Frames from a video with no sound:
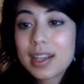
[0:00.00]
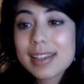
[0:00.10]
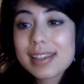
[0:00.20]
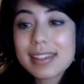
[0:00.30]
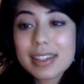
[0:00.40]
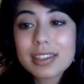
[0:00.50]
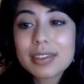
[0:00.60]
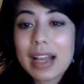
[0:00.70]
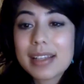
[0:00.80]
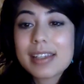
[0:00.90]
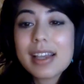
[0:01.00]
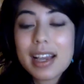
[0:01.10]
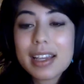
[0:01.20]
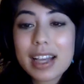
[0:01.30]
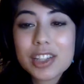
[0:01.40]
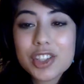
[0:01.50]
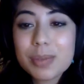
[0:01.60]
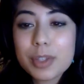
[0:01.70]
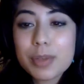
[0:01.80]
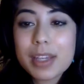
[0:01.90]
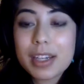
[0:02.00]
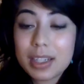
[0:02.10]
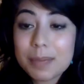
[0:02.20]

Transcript: Still, I see a connection between an